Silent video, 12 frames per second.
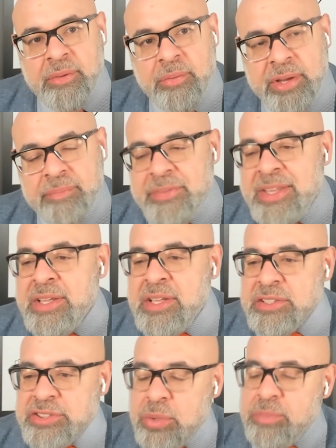right?
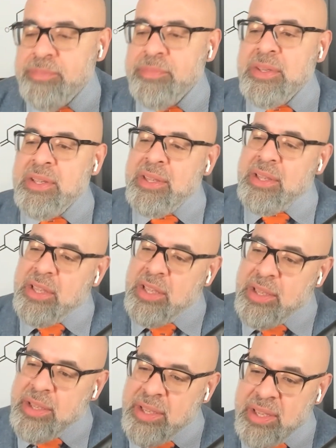So
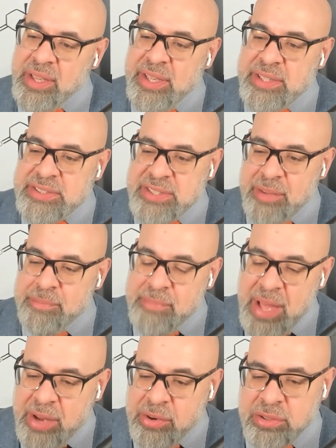it's a
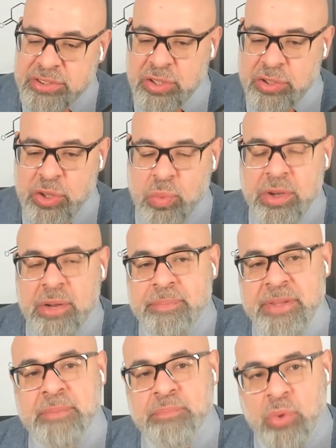matter. So you want to
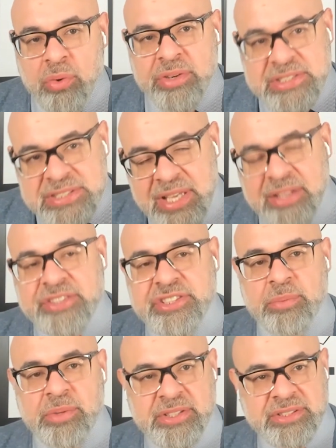be more
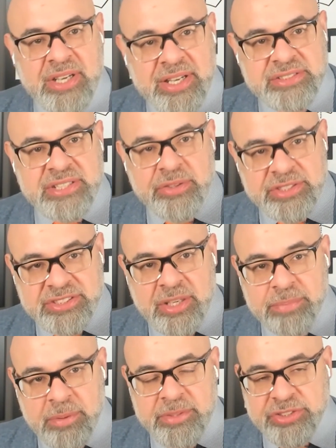intelligent with the dietary
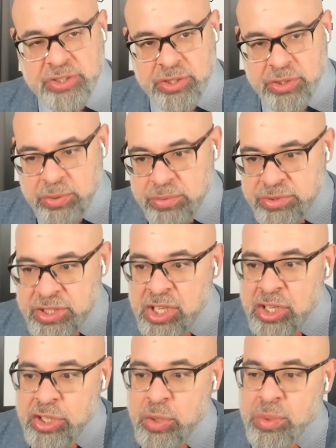supplements you use.
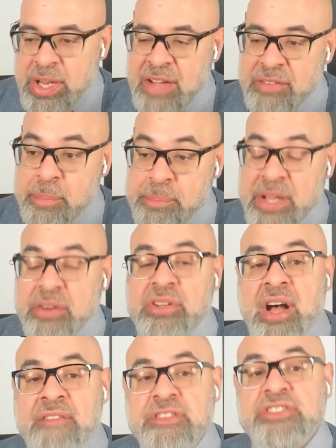You want to have a better
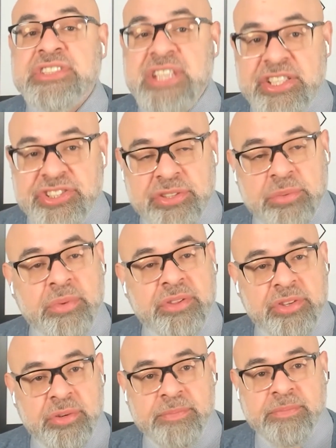conversation
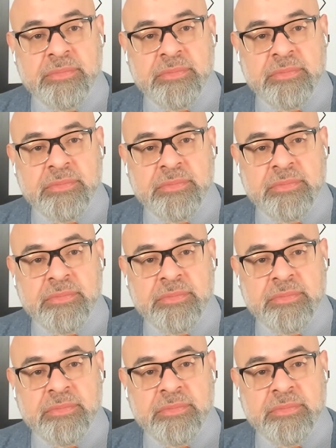with your